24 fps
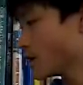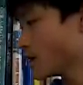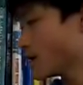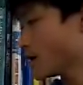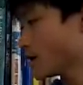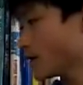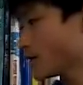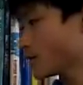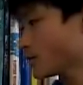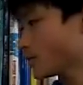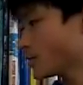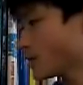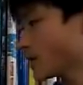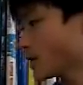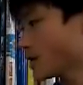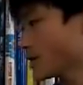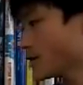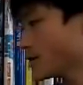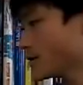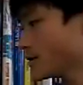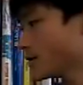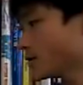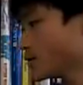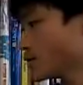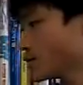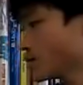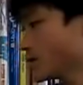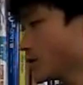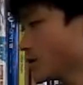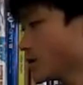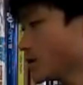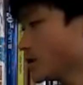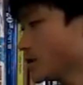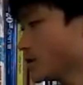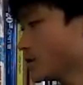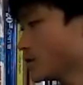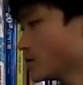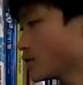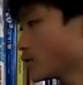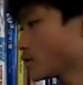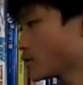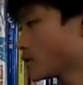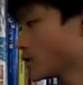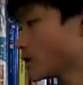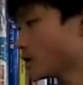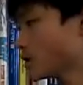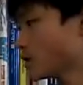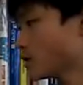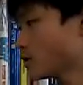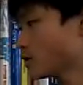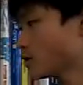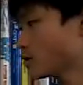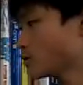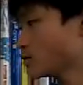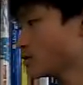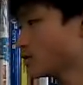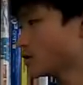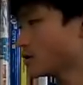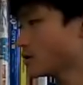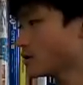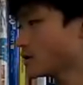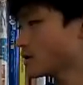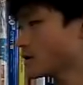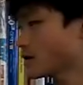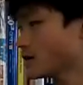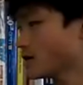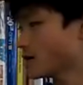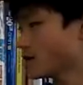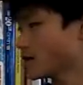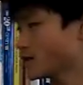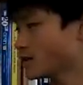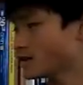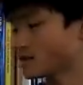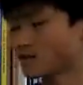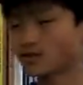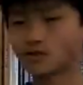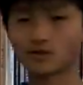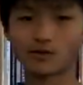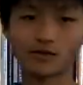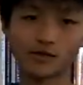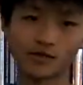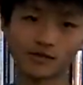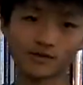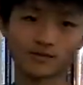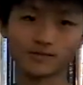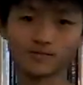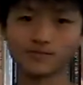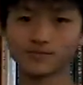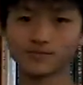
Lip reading: and when I win, when I don't, and so on.